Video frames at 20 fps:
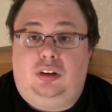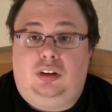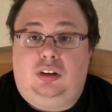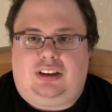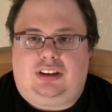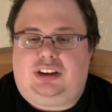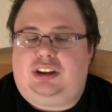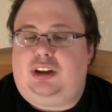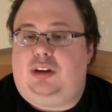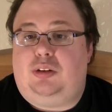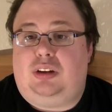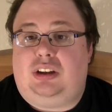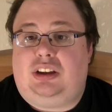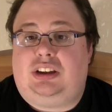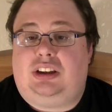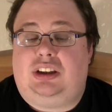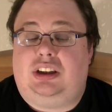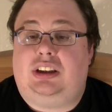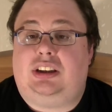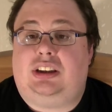so it
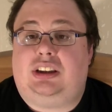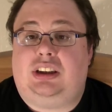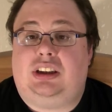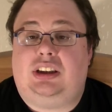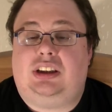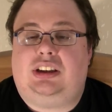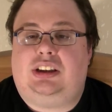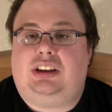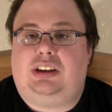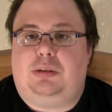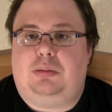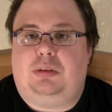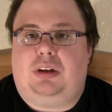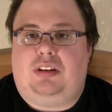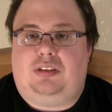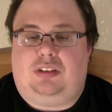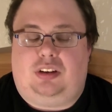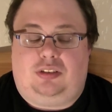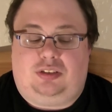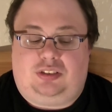does some
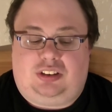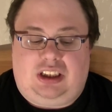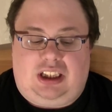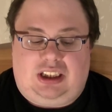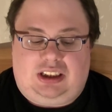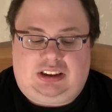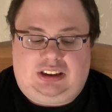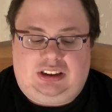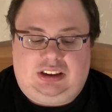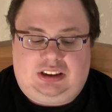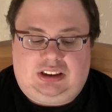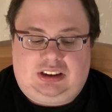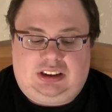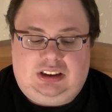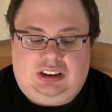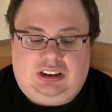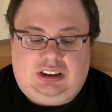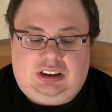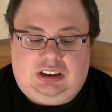level of tactics.